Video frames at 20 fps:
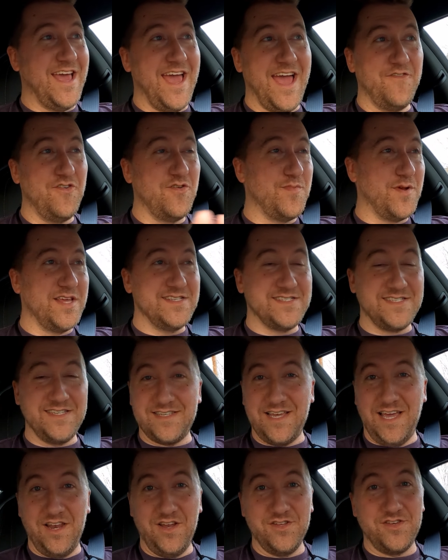everybody's
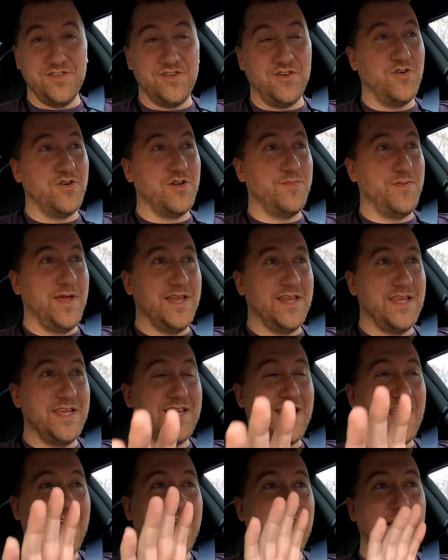entitled to their own
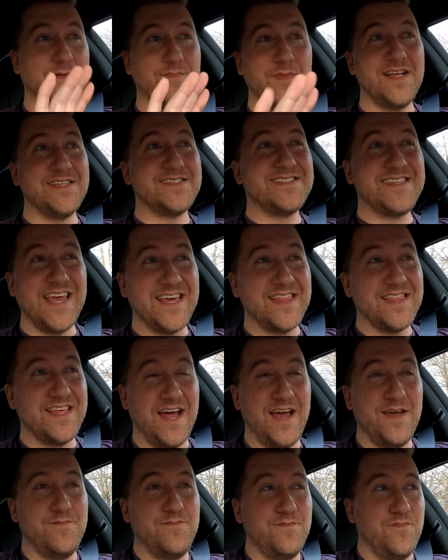opinion, and I'm not saying that
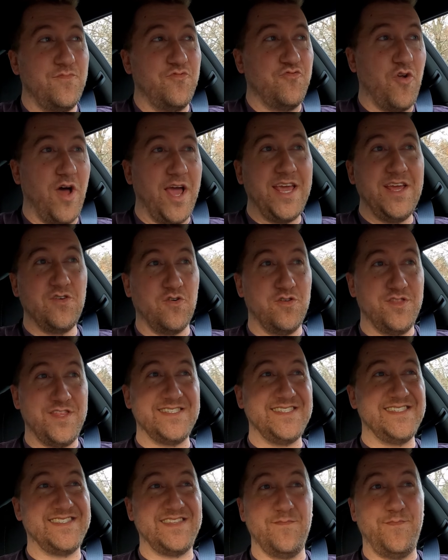I'm right or
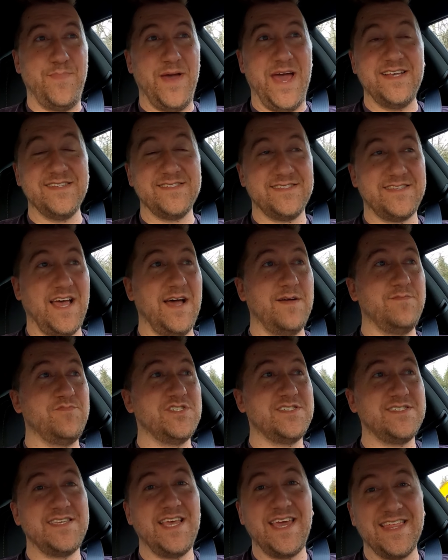this is the best. I'm
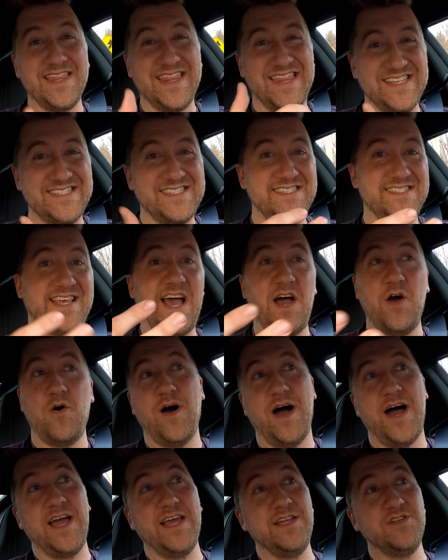just saying this is how
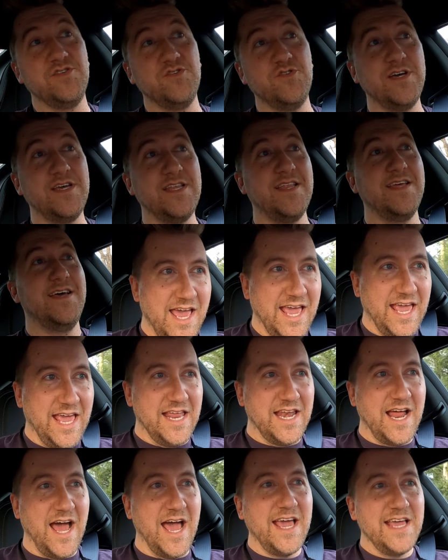I do it,
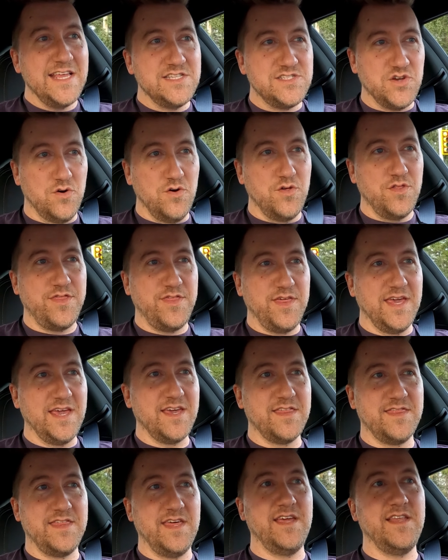and I don't think
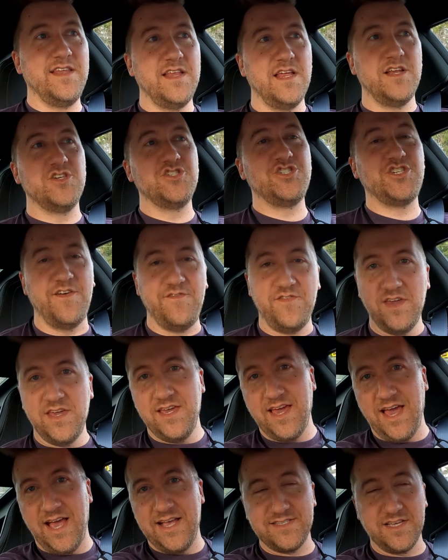that
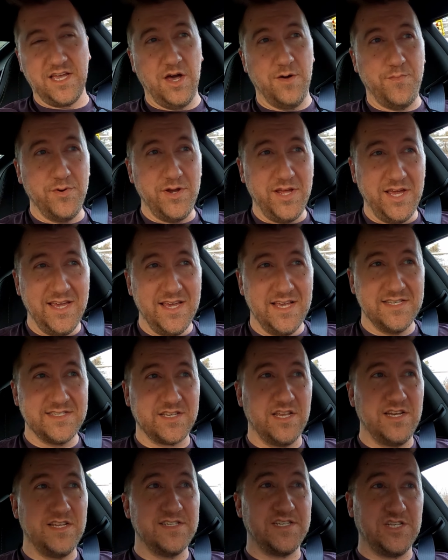Chevy as a company is
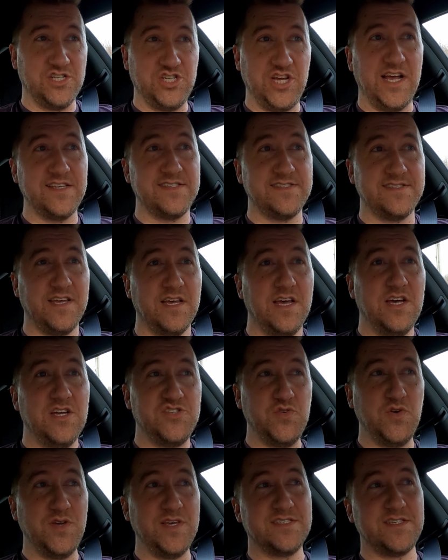going to suggest
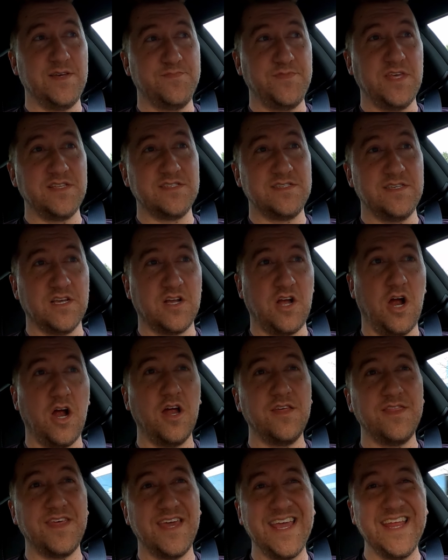doing something to the
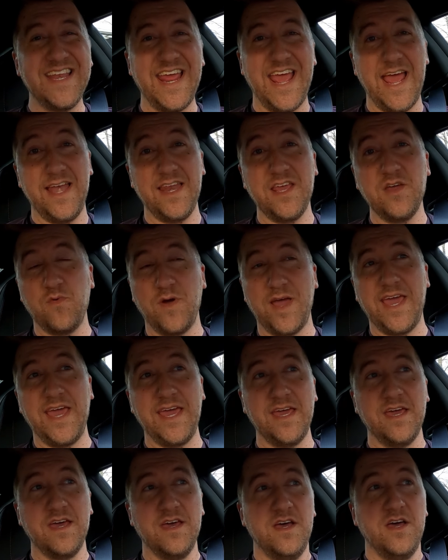car that in any
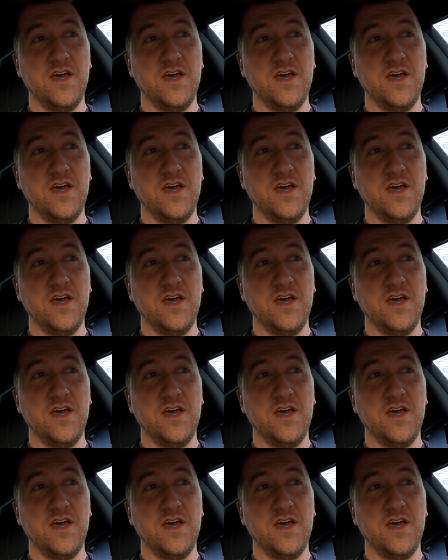way